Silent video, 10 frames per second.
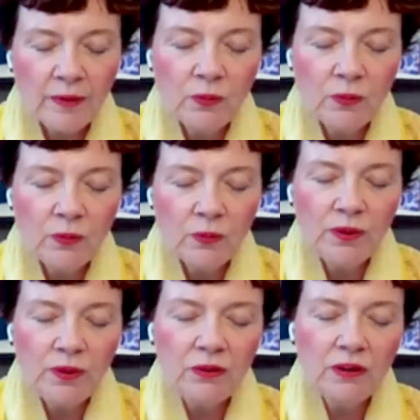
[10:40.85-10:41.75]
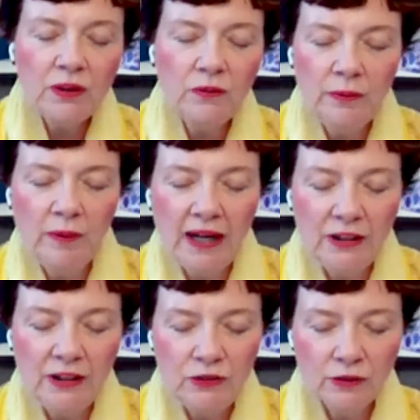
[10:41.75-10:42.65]
But when you can
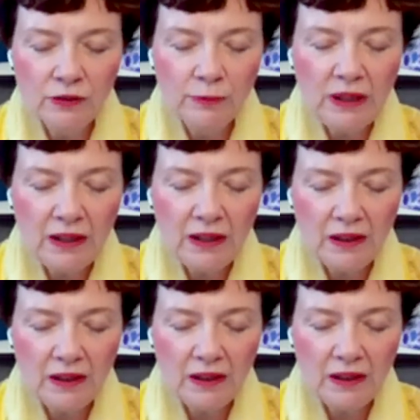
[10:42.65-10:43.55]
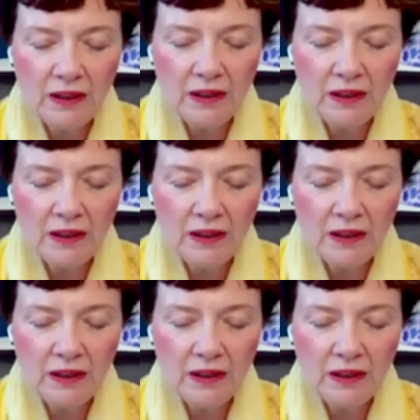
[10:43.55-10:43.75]
remind your me